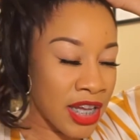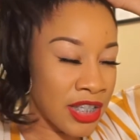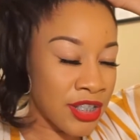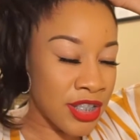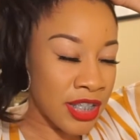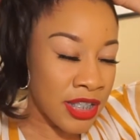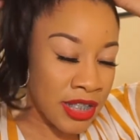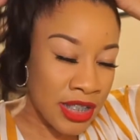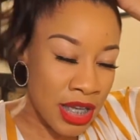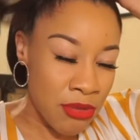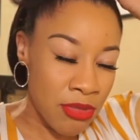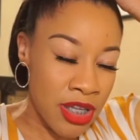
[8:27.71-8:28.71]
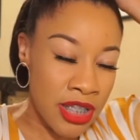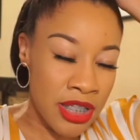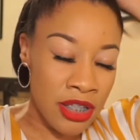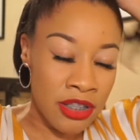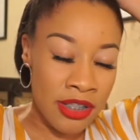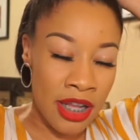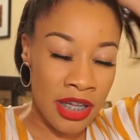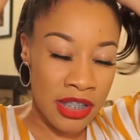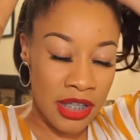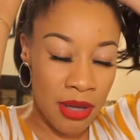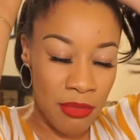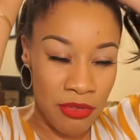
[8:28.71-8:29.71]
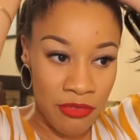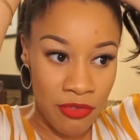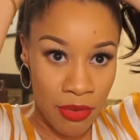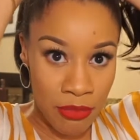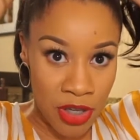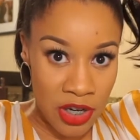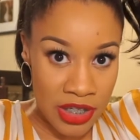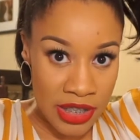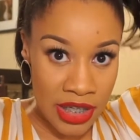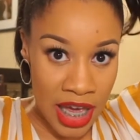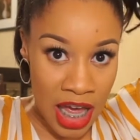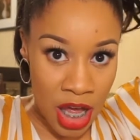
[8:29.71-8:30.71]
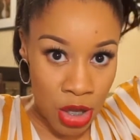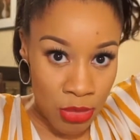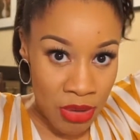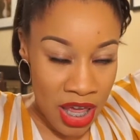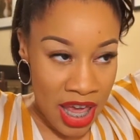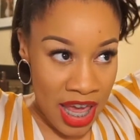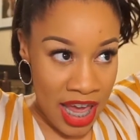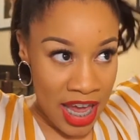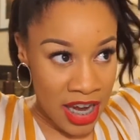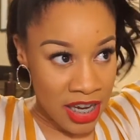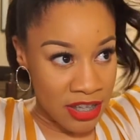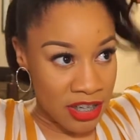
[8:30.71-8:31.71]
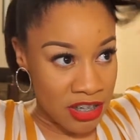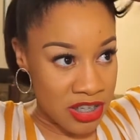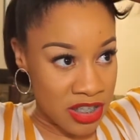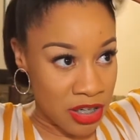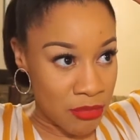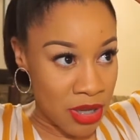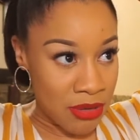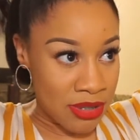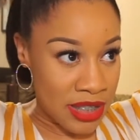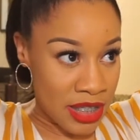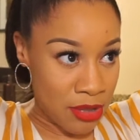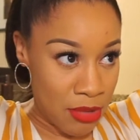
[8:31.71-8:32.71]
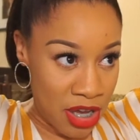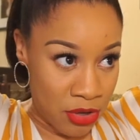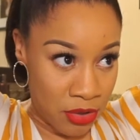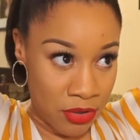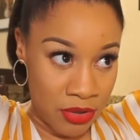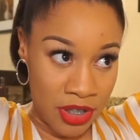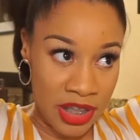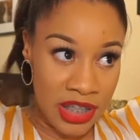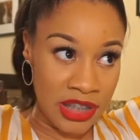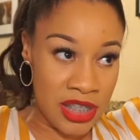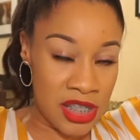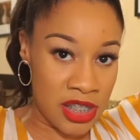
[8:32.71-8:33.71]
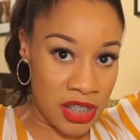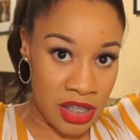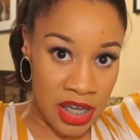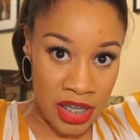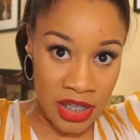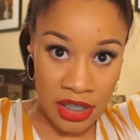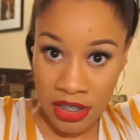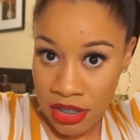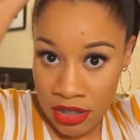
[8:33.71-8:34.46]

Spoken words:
It's just seamless. It looks like it's coming from your scalp, and they're just gonna be able to see the bow. And that's it. Like,